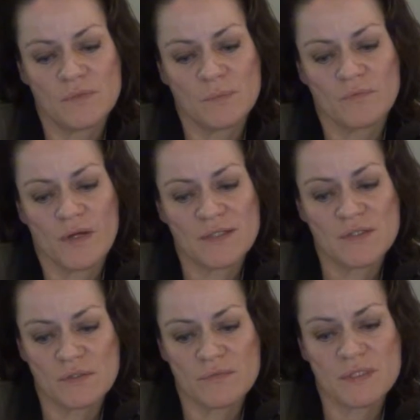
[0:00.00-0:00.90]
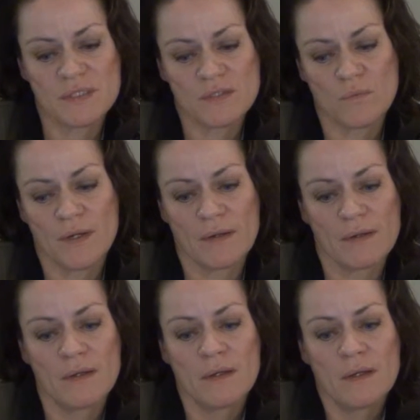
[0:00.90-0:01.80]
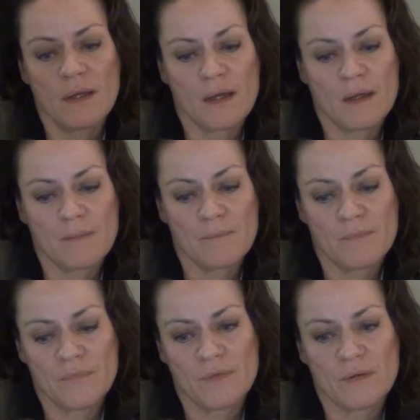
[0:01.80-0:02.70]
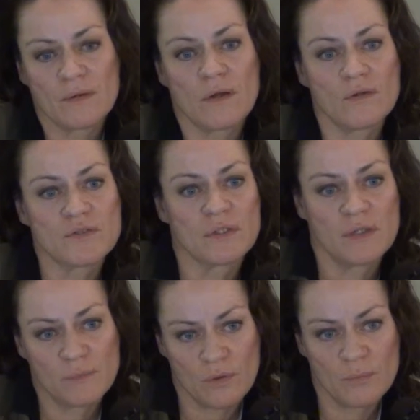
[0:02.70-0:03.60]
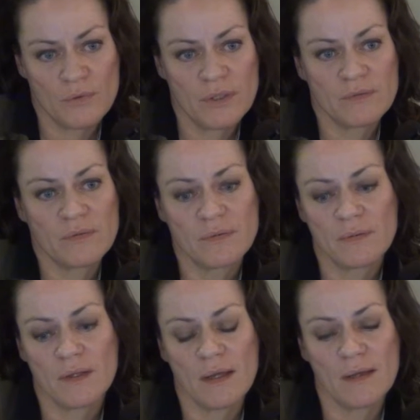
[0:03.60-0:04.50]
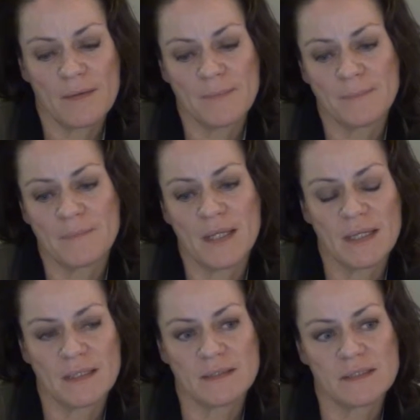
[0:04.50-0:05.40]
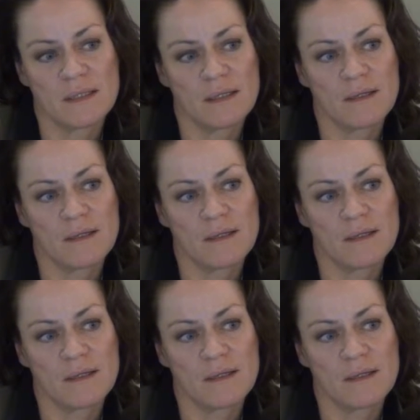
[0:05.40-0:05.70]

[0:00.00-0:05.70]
provide services where they're culturally appropriate and